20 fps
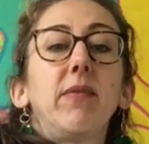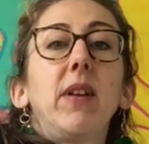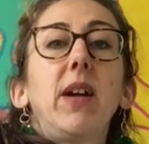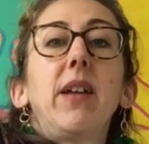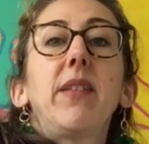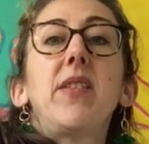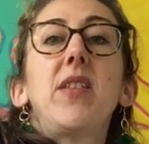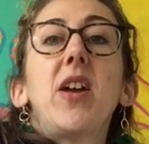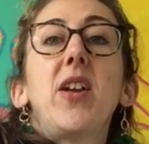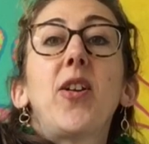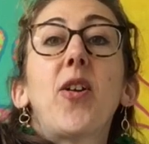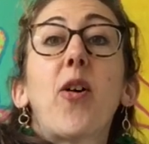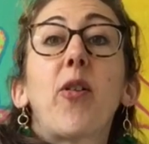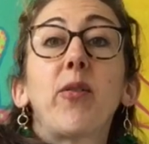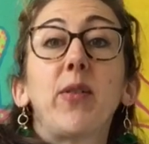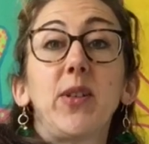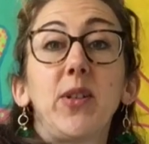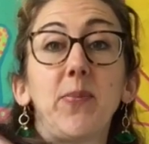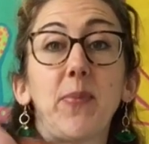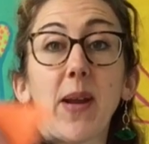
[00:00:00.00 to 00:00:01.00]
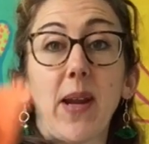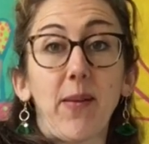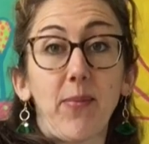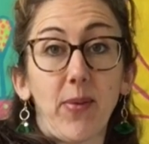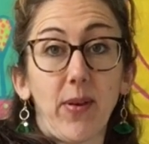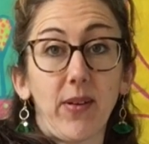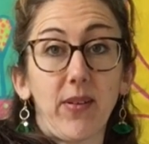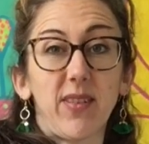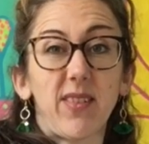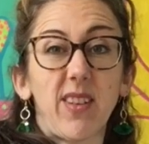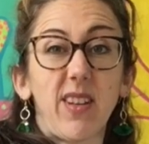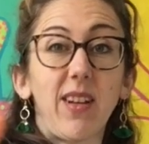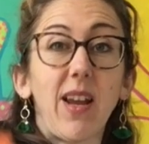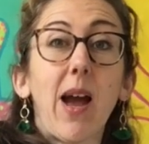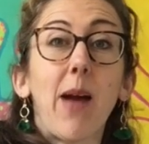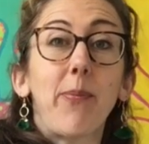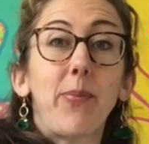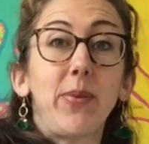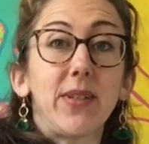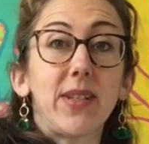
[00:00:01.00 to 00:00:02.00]
and then orange paper because I
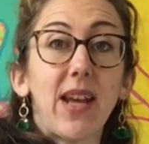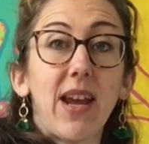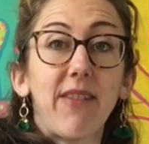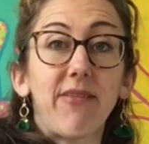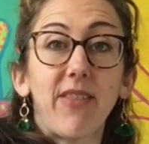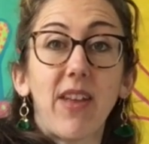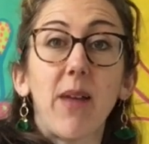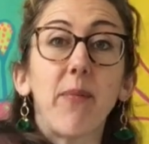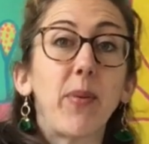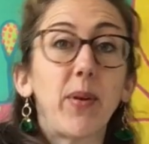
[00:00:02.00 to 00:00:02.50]
happen to have that.